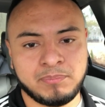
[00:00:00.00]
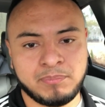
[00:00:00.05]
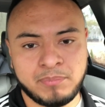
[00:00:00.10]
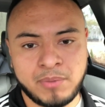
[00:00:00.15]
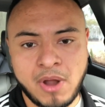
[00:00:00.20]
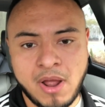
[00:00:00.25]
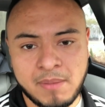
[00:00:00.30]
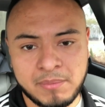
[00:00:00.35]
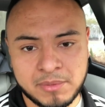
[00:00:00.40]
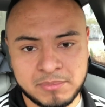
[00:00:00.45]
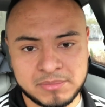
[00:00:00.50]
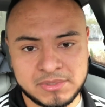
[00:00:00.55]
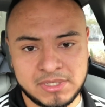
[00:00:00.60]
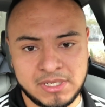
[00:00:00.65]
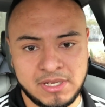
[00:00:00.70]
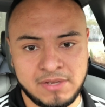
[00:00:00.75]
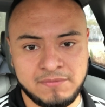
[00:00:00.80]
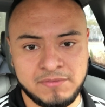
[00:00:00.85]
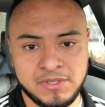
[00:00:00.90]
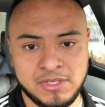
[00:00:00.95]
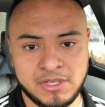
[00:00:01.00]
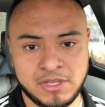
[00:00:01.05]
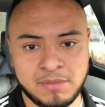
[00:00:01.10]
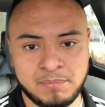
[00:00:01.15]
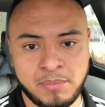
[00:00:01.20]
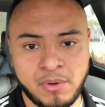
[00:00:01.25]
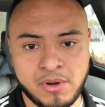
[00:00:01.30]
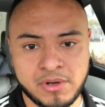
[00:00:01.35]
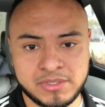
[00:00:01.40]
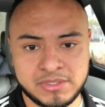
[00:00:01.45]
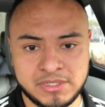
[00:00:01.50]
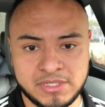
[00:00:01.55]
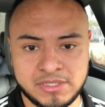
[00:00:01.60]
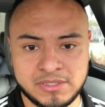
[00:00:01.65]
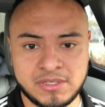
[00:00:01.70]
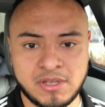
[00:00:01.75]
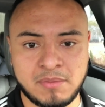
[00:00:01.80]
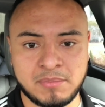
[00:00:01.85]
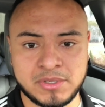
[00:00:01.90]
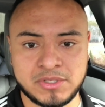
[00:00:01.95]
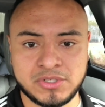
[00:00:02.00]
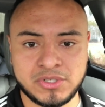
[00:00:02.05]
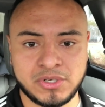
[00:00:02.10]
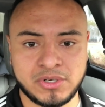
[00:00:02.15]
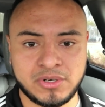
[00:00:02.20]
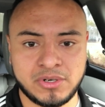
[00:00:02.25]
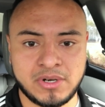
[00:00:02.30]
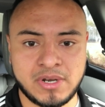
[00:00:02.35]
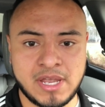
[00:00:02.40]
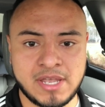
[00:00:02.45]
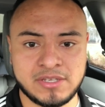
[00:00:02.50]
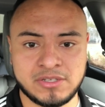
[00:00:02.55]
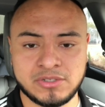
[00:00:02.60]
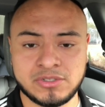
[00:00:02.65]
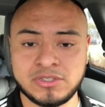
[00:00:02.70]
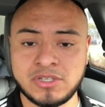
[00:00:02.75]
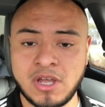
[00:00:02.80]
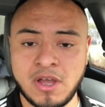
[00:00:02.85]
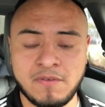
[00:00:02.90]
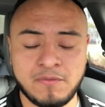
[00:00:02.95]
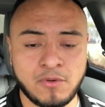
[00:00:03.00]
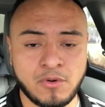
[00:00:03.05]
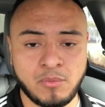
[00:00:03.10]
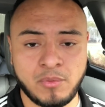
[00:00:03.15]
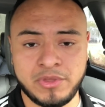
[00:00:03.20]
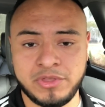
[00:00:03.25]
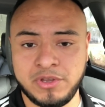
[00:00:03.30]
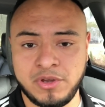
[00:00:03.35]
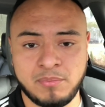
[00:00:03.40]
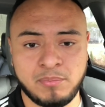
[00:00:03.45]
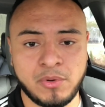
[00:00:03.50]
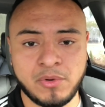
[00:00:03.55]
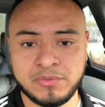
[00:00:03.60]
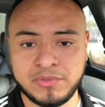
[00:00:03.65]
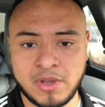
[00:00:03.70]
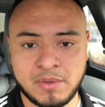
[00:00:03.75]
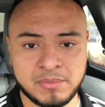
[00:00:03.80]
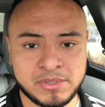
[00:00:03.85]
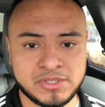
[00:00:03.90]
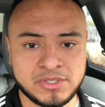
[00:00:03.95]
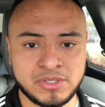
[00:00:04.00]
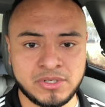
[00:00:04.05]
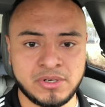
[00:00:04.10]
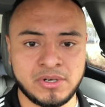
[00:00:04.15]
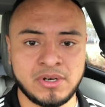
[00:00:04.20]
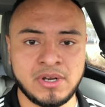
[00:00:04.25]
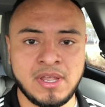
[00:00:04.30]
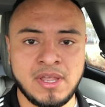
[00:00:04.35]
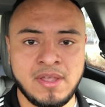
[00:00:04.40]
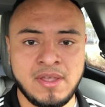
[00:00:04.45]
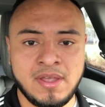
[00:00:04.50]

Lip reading: problems if the other person is not mature as yourself, or whether you're both not mature,